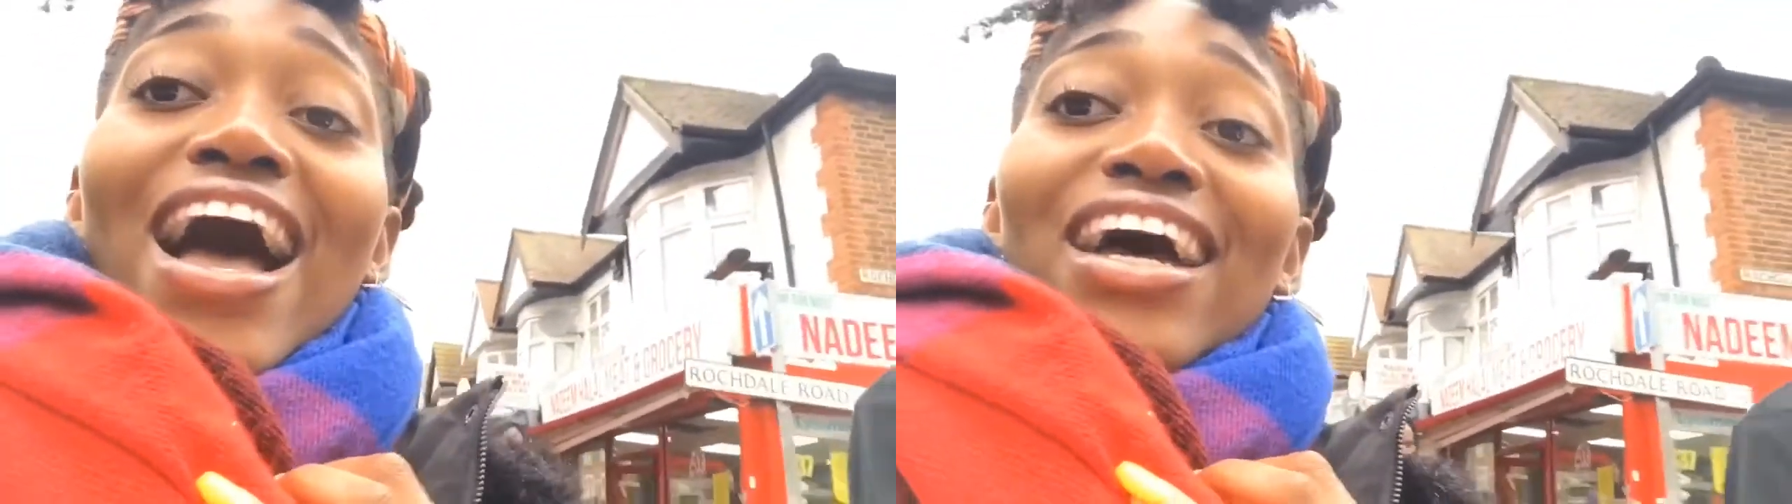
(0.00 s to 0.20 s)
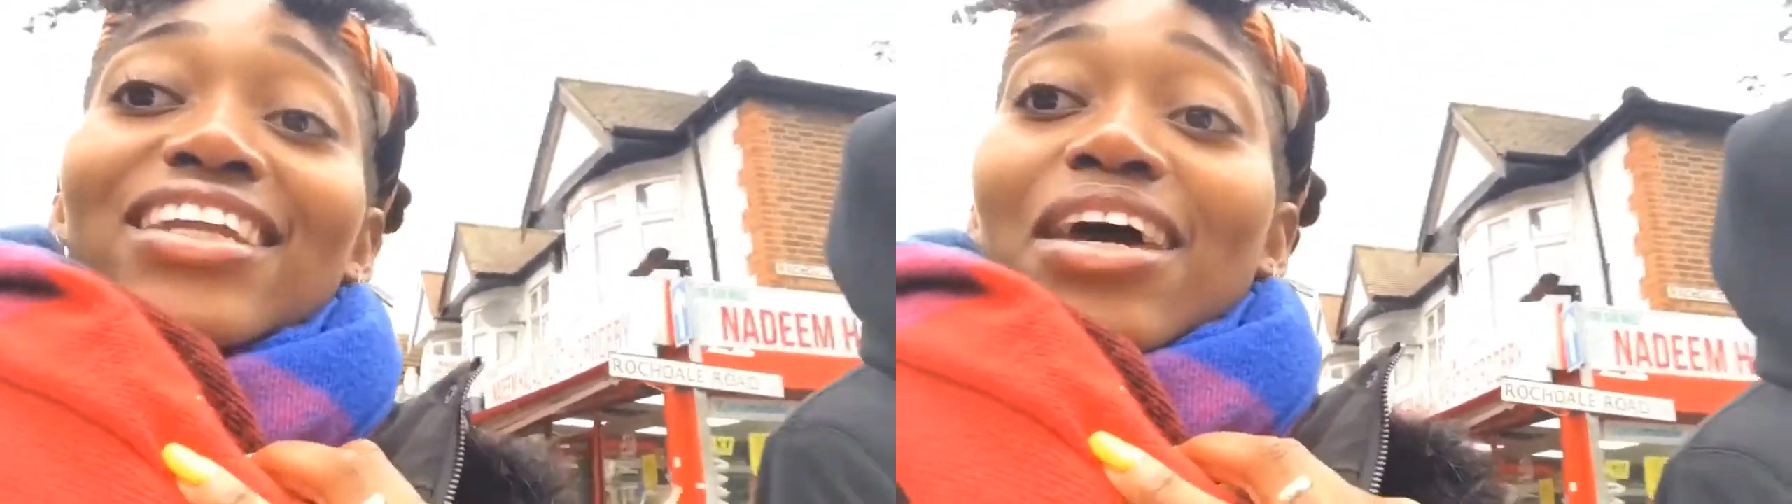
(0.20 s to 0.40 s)

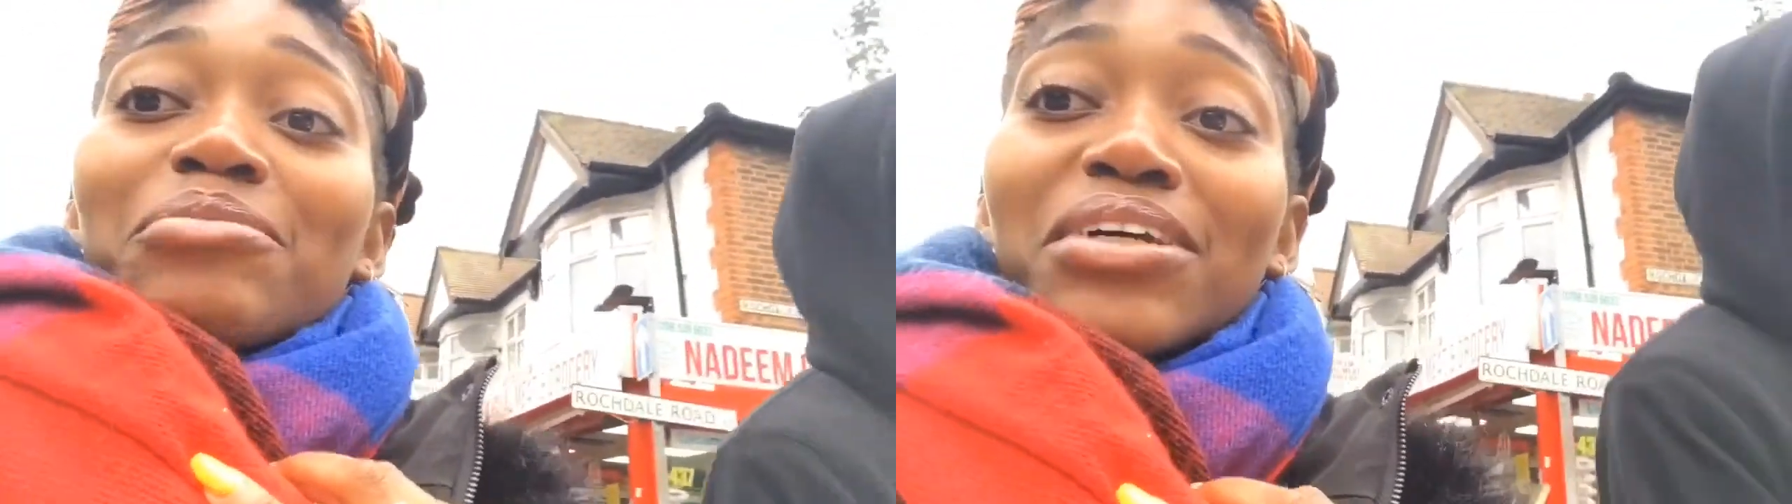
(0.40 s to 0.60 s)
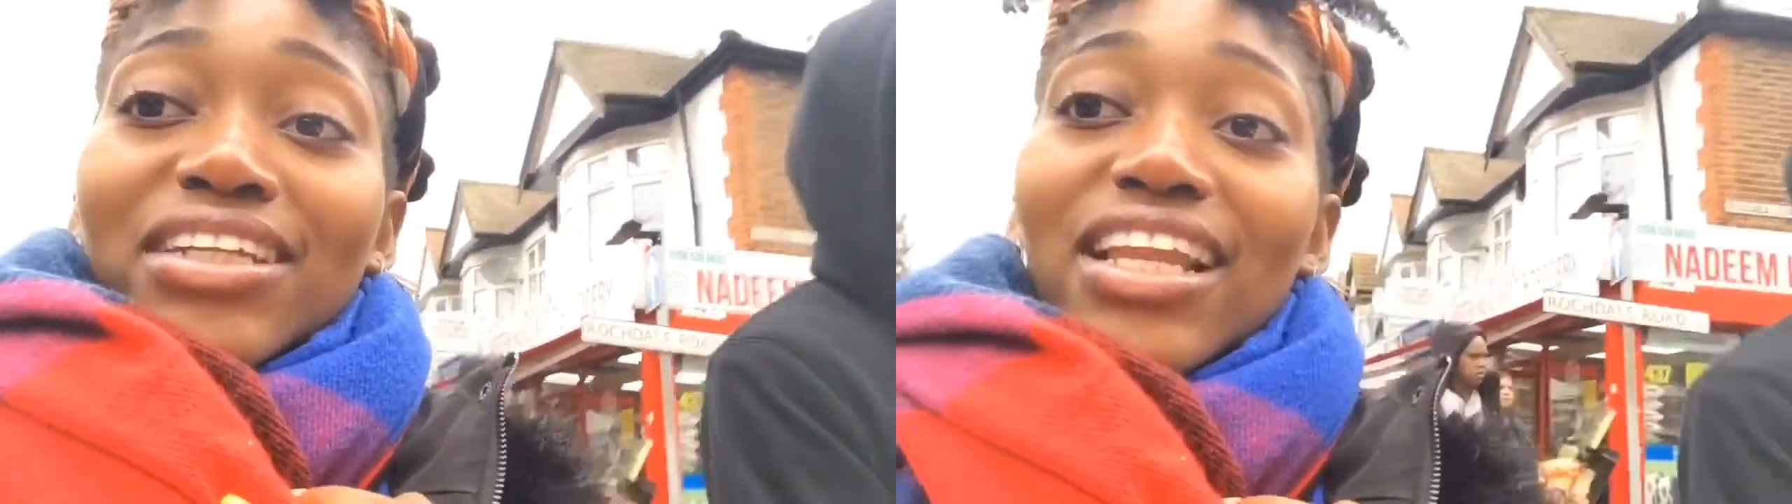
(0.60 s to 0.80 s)
and
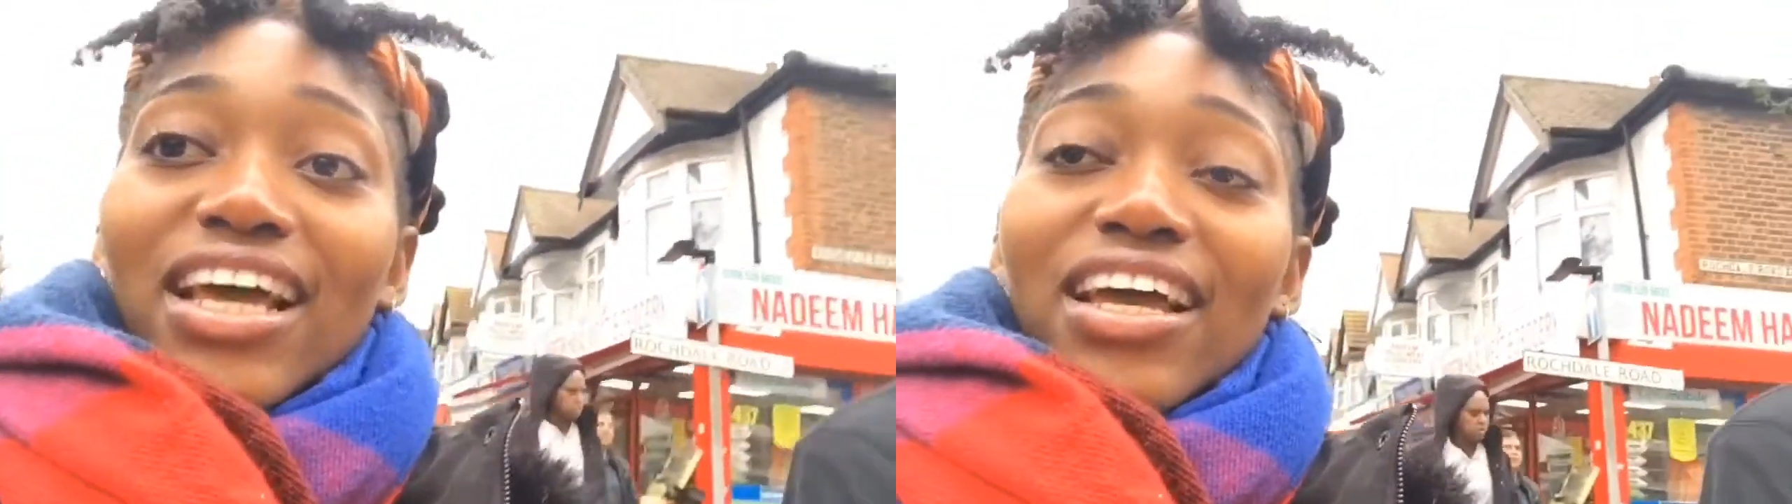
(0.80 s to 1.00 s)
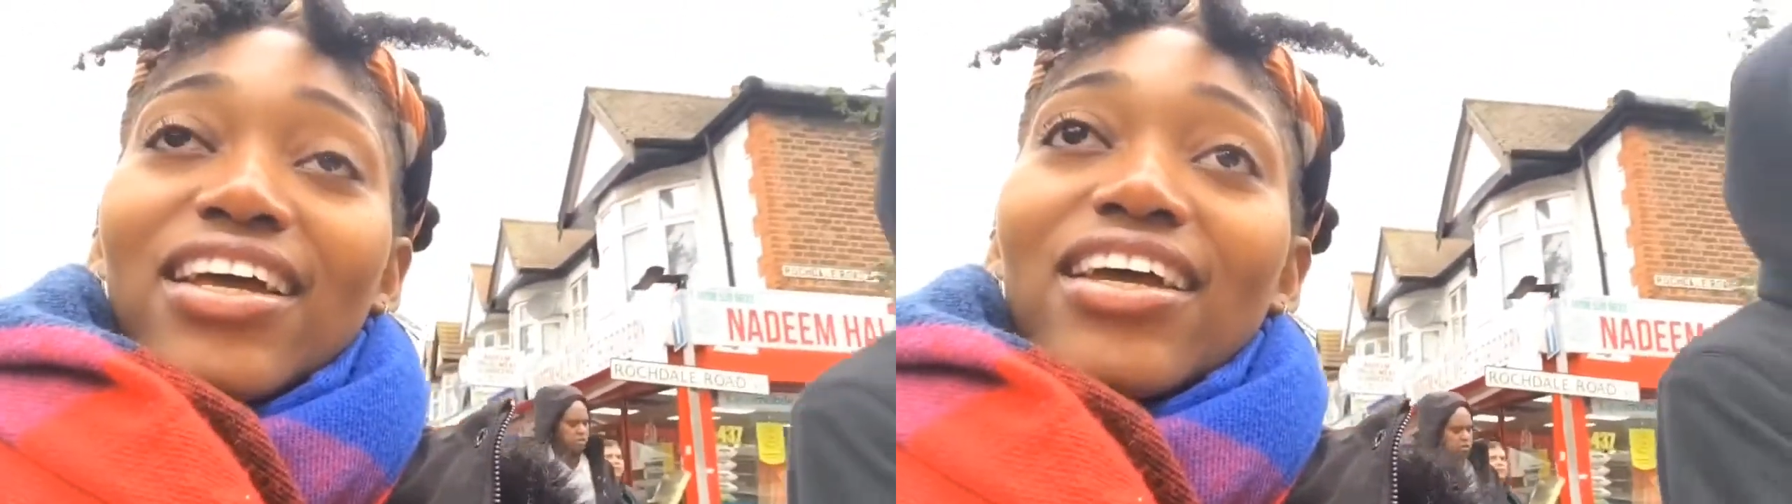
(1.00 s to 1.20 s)
I'm not gonna
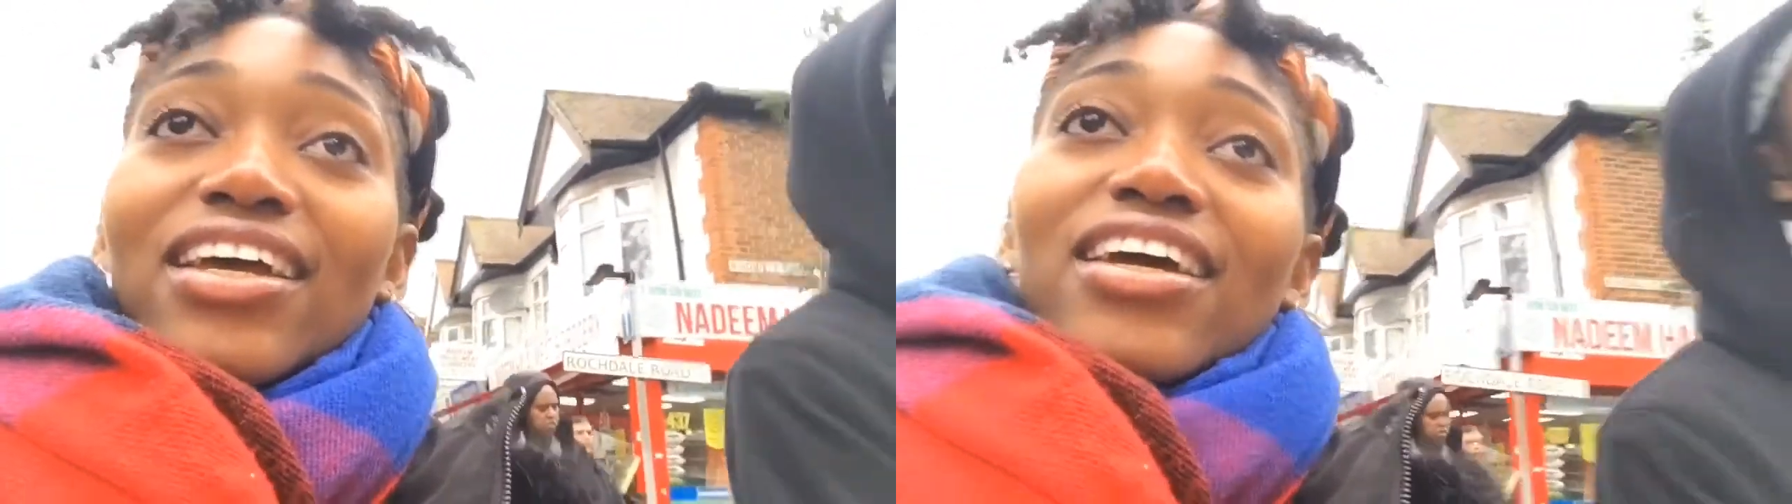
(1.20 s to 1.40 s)
lie,